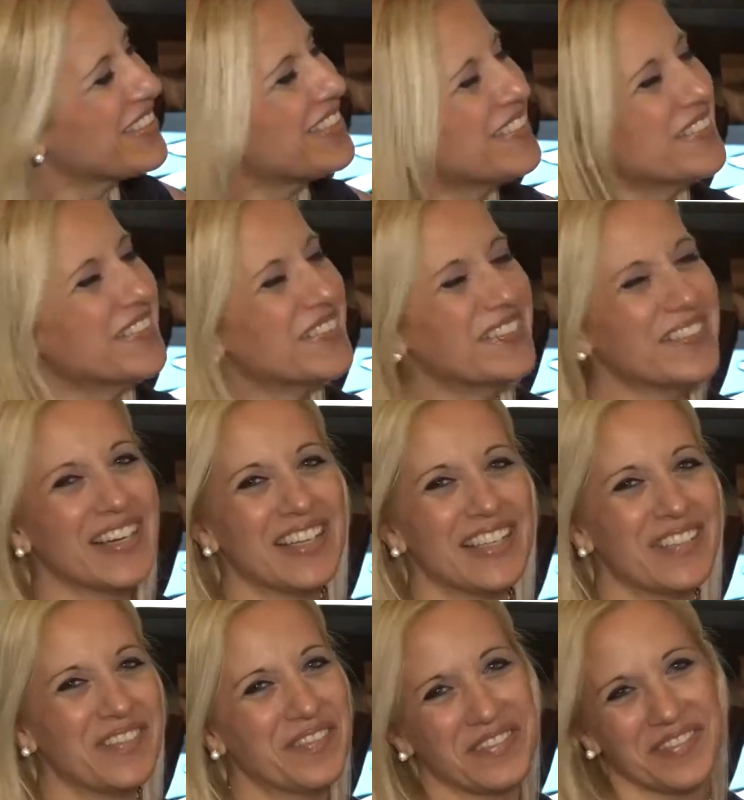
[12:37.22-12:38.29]
you
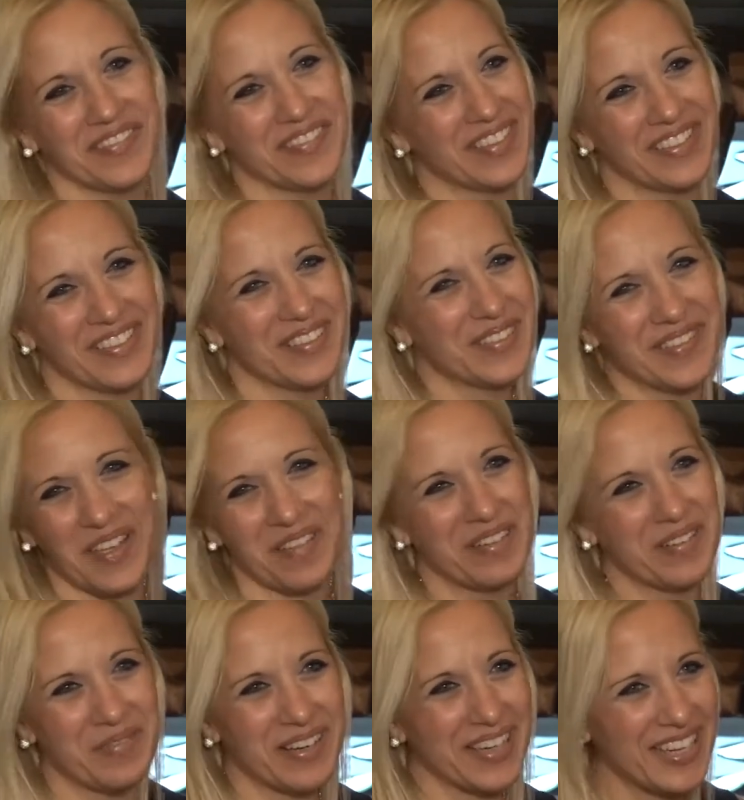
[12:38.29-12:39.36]
and to
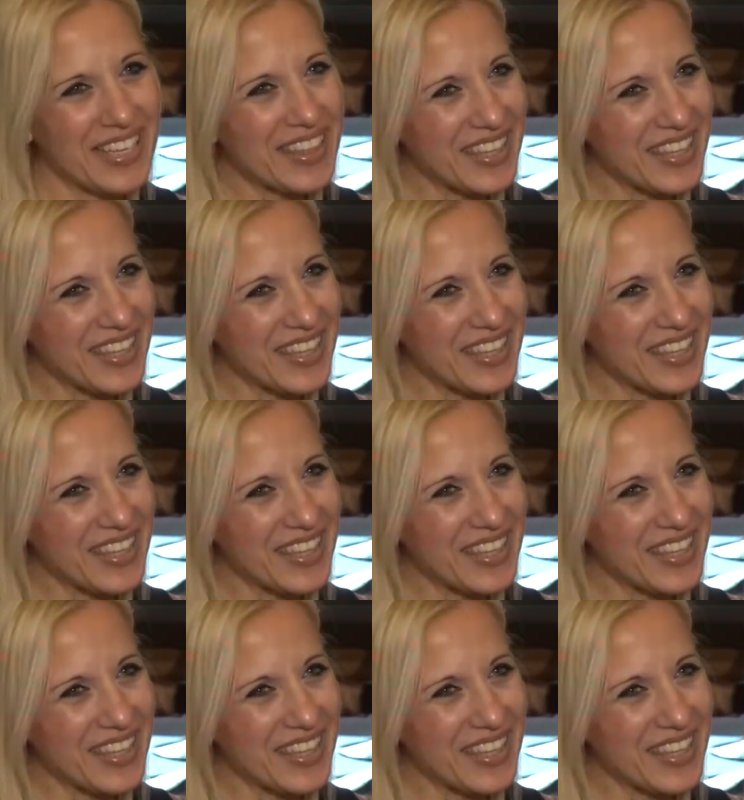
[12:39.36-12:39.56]
everybody.